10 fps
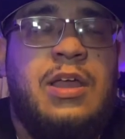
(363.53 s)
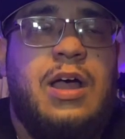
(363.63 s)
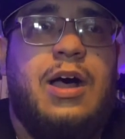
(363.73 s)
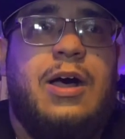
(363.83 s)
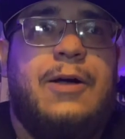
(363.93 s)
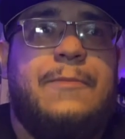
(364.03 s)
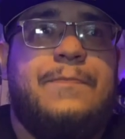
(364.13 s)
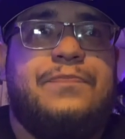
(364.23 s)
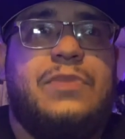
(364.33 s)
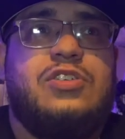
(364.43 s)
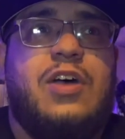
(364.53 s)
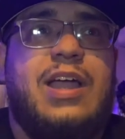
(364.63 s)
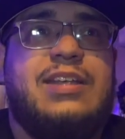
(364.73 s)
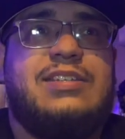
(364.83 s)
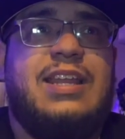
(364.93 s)
So I
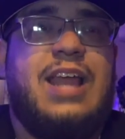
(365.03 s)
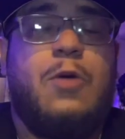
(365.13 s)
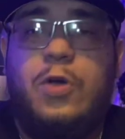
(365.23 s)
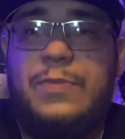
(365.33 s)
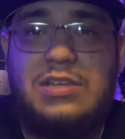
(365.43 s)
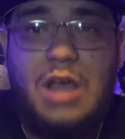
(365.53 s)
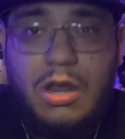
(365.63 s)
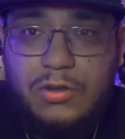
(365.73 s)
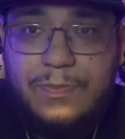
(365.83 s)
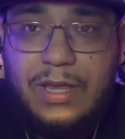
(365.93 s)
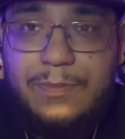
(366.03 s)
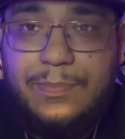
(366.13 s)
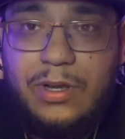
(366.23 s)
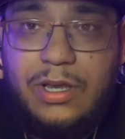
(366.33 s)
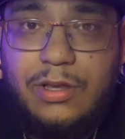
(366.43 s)
can see like Will McDonald being
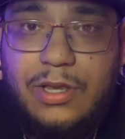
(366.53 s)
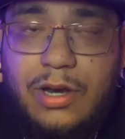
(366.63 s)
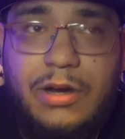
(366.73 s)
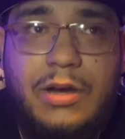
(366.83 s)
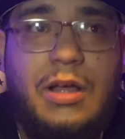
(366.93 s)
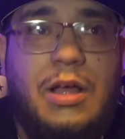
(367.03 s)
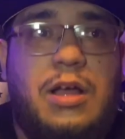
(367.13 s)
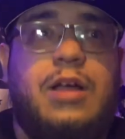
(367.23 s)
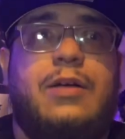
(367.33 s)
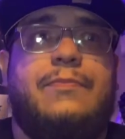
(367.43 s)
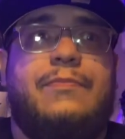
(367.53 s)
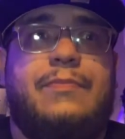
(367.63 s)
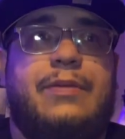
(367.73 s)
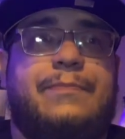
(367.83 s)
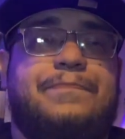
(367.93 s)
put on there.
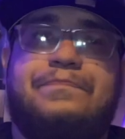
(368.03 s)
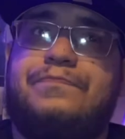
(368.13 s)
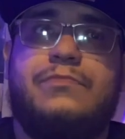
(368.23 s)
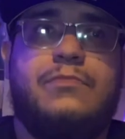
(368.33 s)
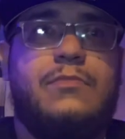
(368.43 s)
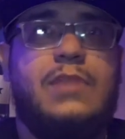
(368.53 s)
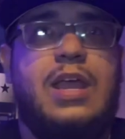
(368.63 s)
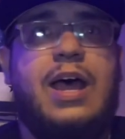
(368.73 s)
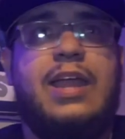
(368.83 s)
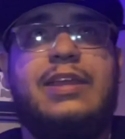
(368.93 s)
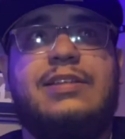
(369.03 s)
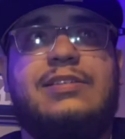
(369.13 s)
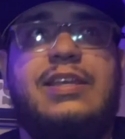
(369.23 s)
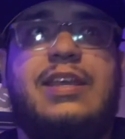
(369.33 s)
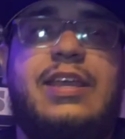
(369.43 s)
I can
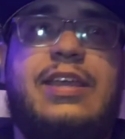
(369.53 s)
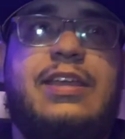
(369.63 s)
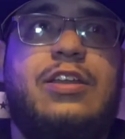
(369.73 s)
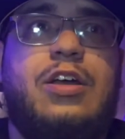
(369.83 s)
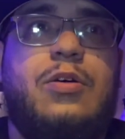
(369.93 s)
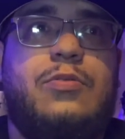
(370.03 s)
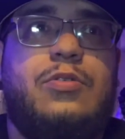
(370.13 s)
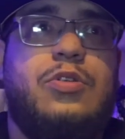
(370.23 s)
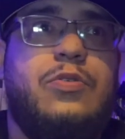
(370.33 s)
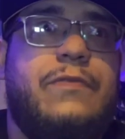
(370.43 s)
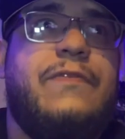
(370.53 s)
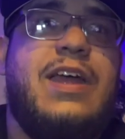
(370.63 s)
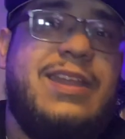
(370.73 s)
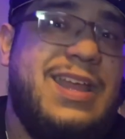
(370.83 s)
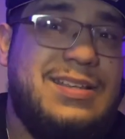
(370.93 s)
see, you know, Luke
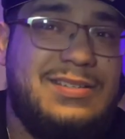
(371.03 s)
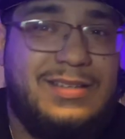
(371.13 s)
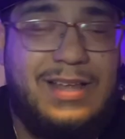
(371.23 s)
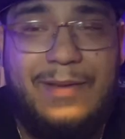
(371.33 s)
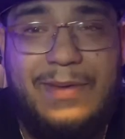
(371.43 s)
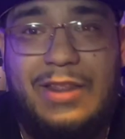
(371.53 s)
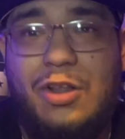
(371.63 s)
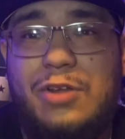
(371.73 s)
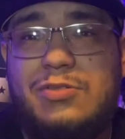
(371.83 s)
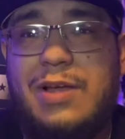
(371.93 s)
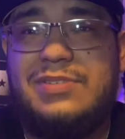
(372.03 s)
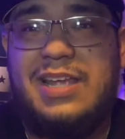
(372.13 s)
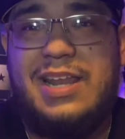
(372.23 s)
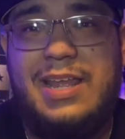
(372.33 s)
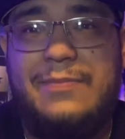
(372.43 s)
Van Ness. I mean, the only reason why I'm
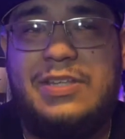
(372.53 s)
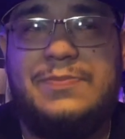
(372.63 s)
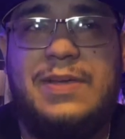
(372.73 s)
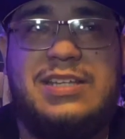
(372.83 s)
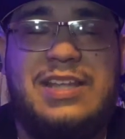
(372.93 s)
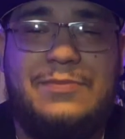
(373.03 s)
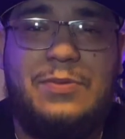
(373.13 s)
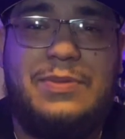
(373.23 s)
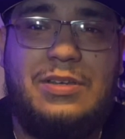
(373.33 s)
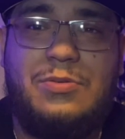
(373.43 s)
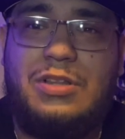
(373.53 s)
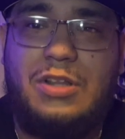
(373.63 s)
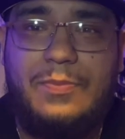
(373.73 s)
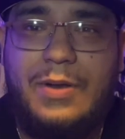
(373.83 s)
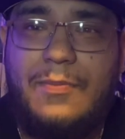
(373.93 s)
saying him is because I've been doing a
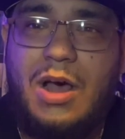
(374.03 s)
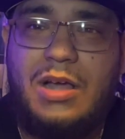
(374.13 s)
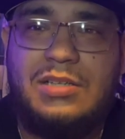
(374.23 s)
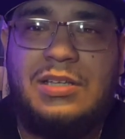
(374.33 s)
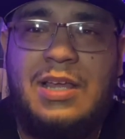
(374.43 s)
little bit of mocks